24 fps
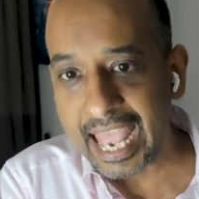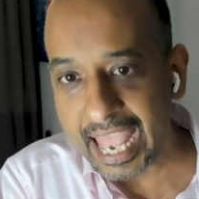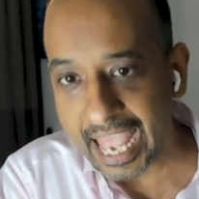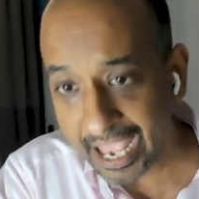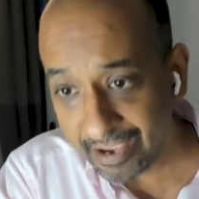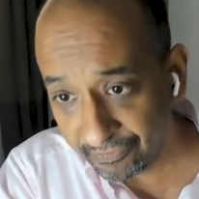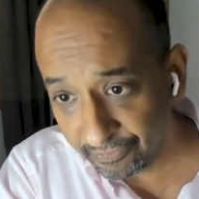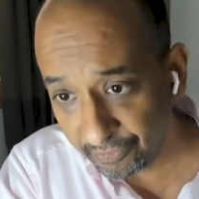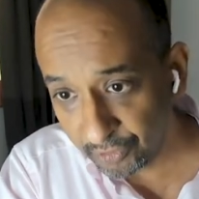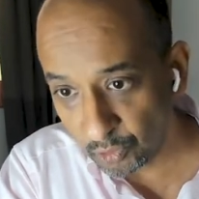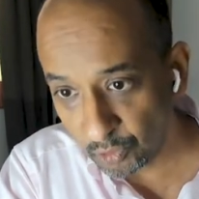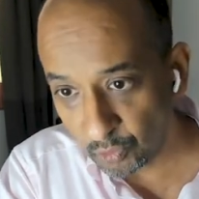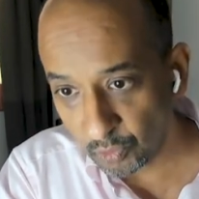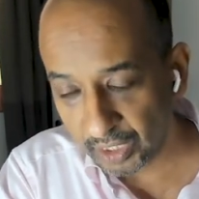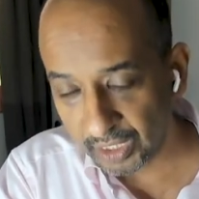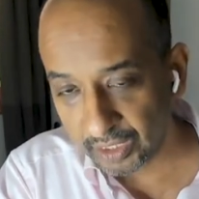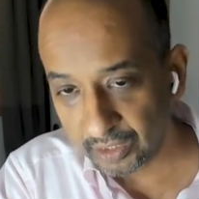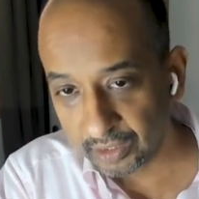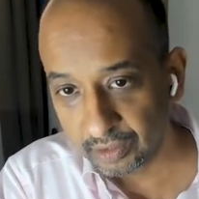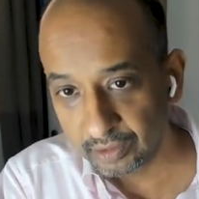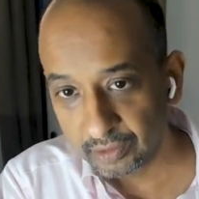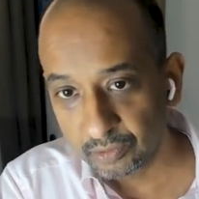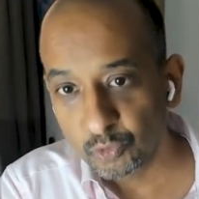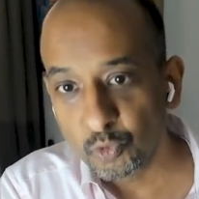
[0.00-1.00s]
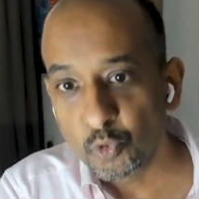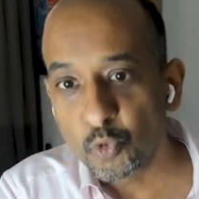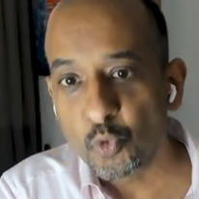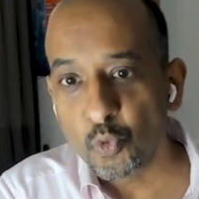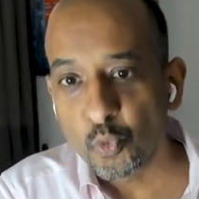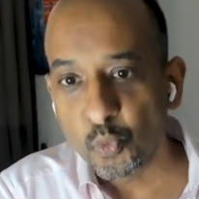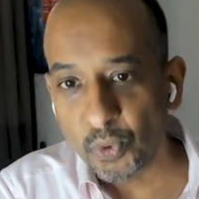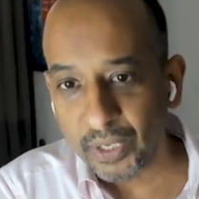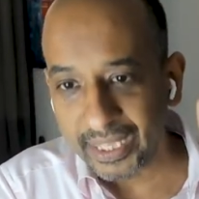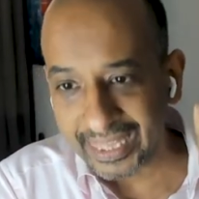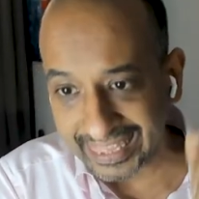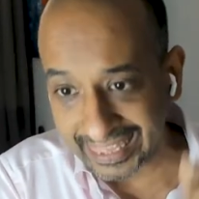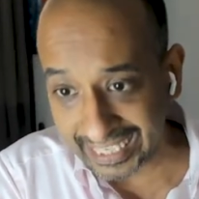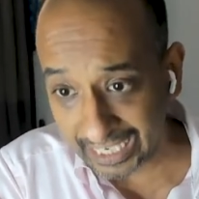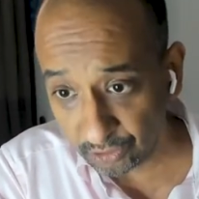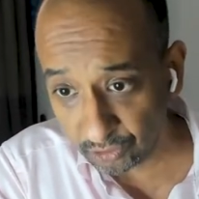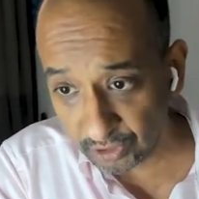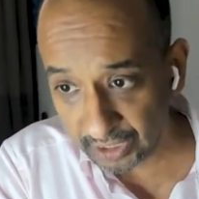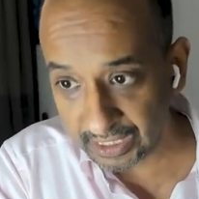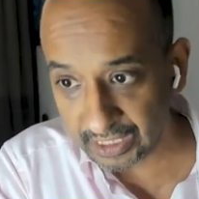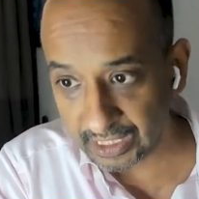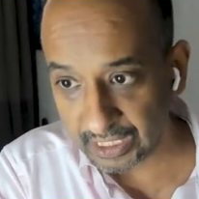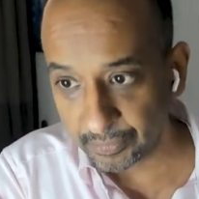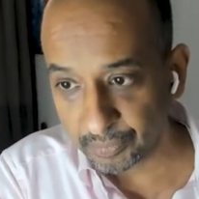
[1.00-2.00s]
everyone
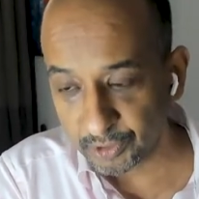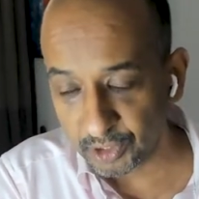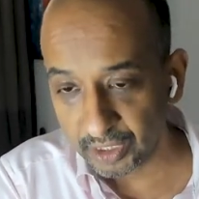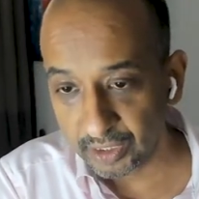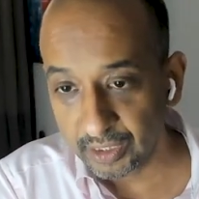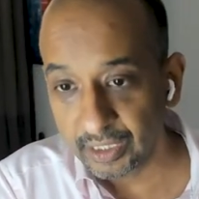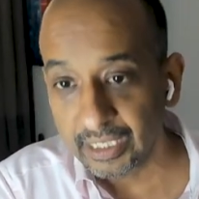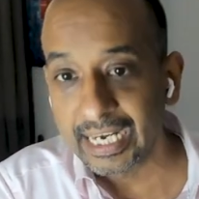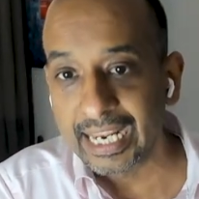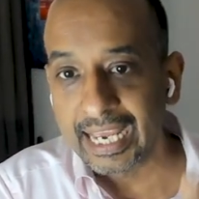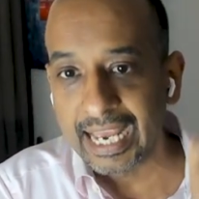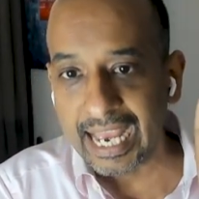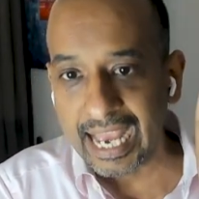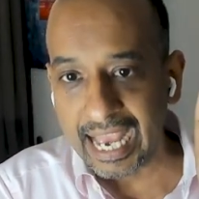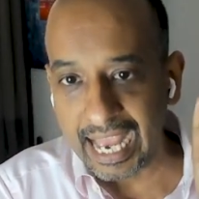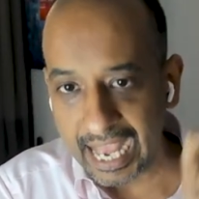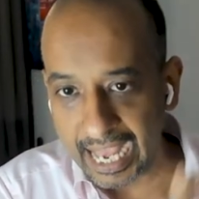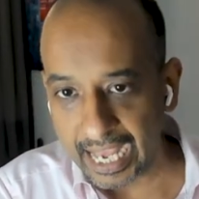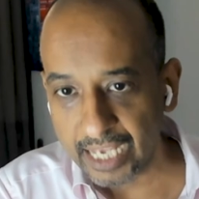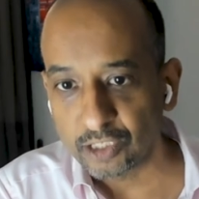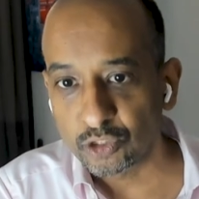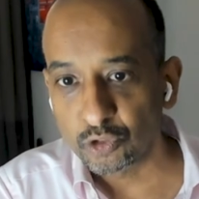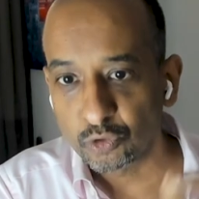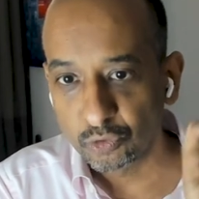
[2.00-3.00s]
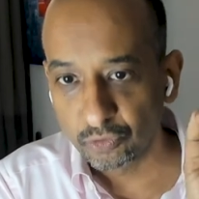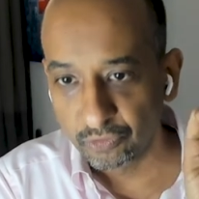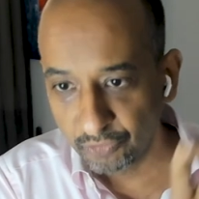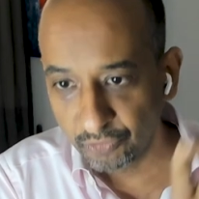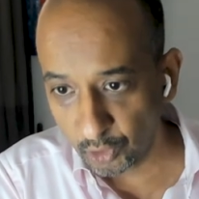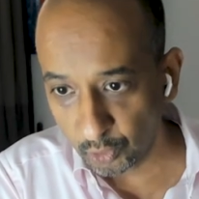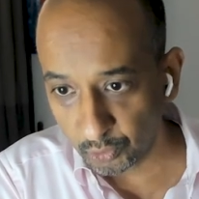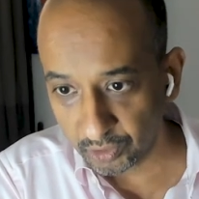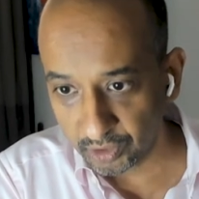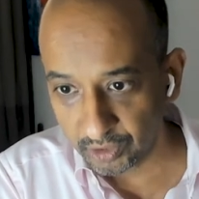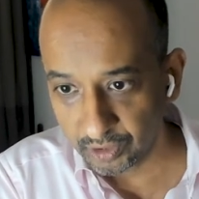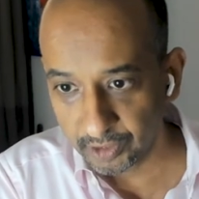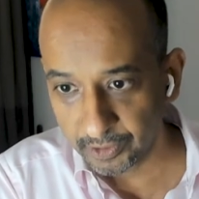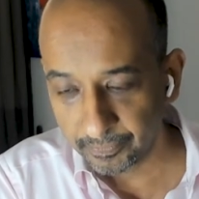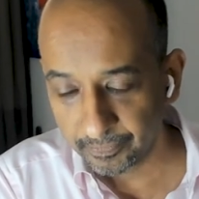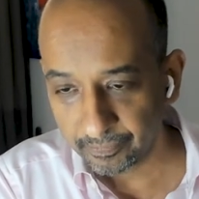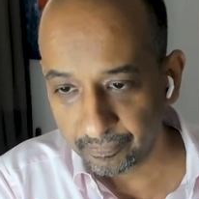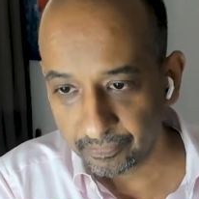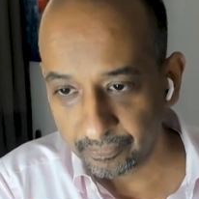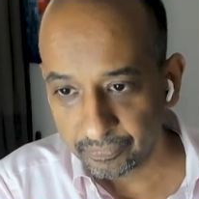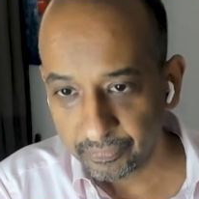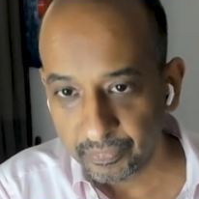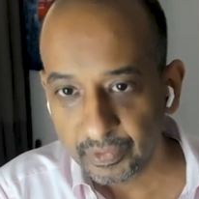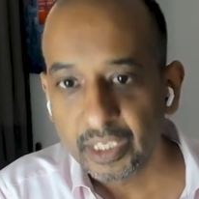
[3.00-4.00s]
without exception has to vote.
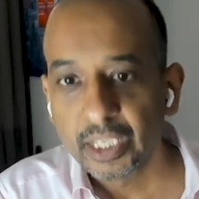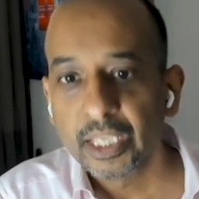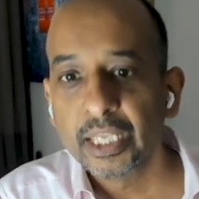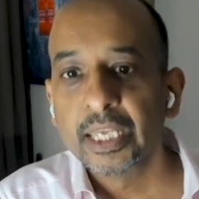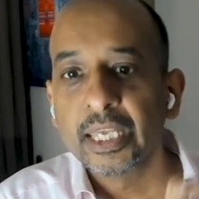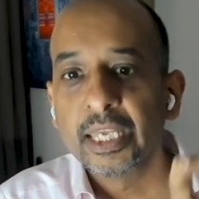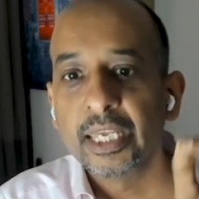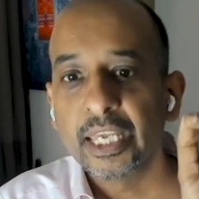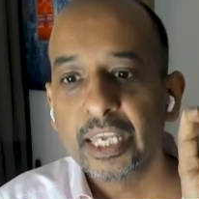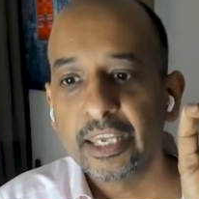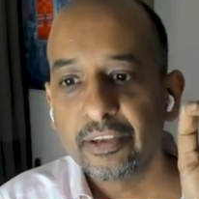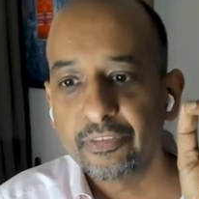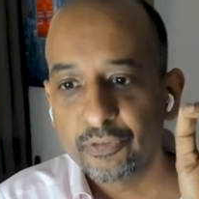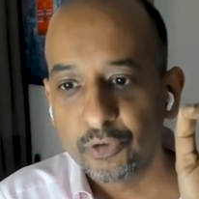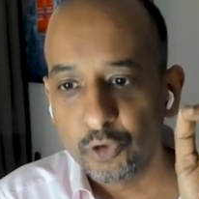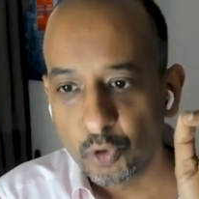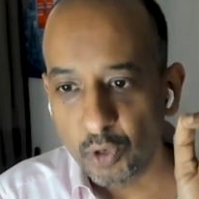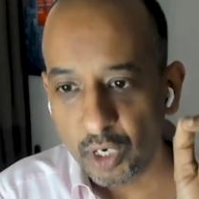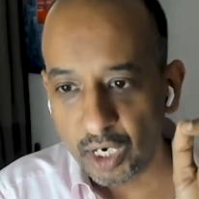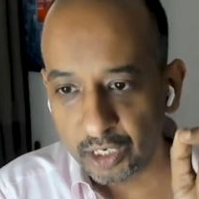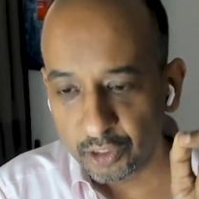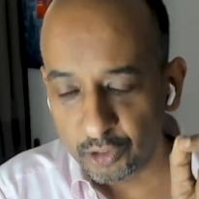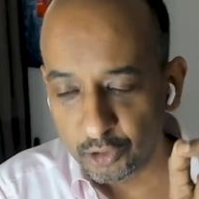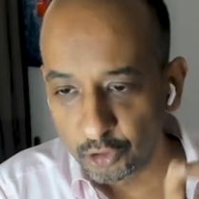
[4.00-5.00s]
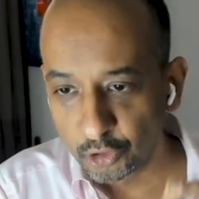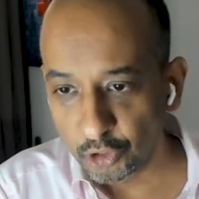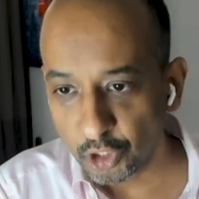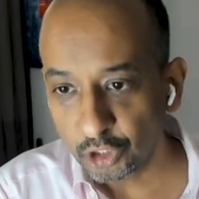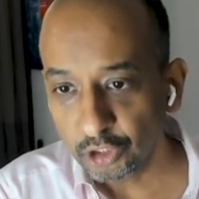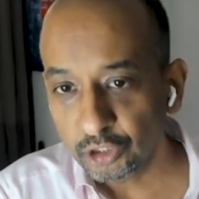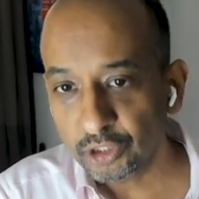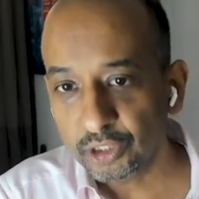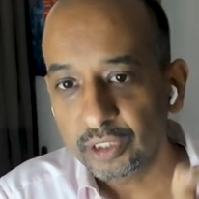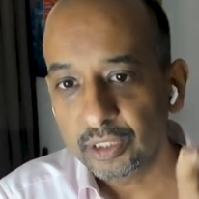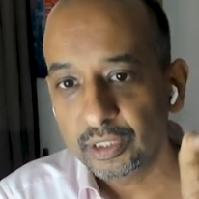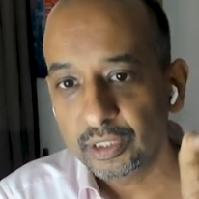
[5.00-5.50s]
If you are not,